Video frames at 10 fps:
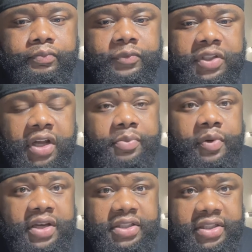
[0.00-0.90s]

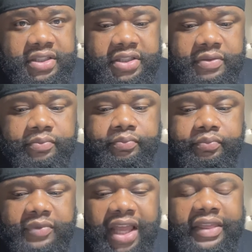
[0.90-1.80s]
non-prejudiced,
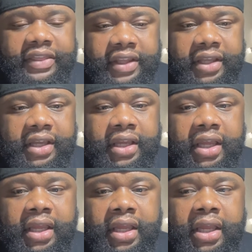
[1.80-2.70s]
I think
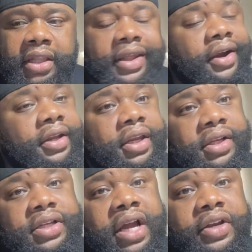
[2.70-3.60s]
they are getting
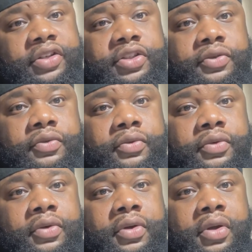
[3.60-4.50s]
tired too.
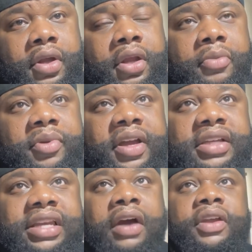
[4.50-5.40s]

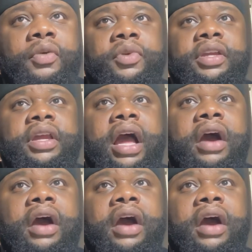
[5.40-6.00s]
Because how can we